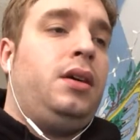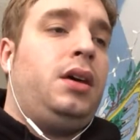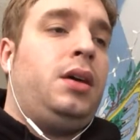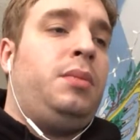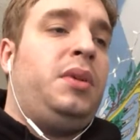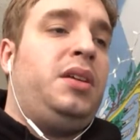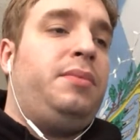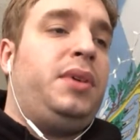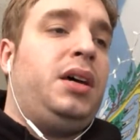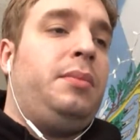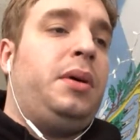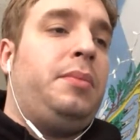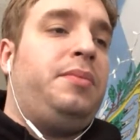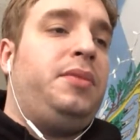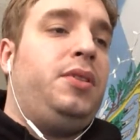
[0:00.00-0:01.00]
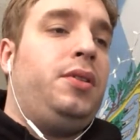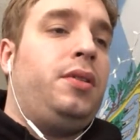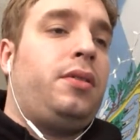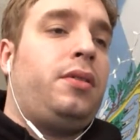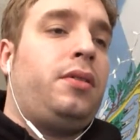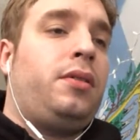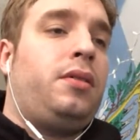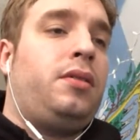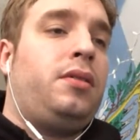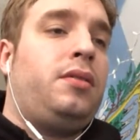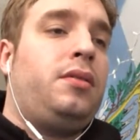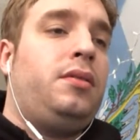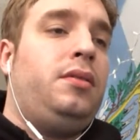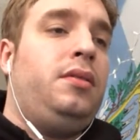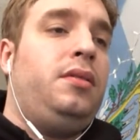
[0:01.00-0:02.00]
I'm up north,
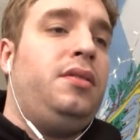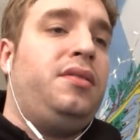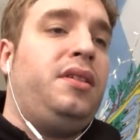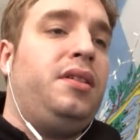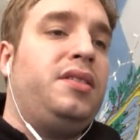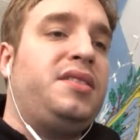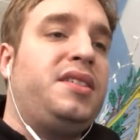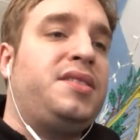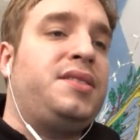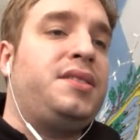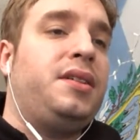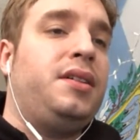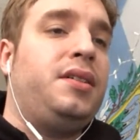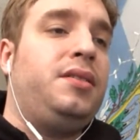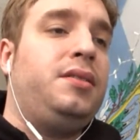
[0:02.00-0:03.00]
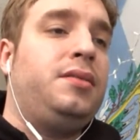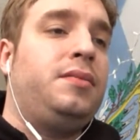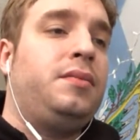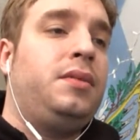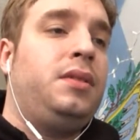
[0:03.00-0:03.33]
near the Arctic Circle.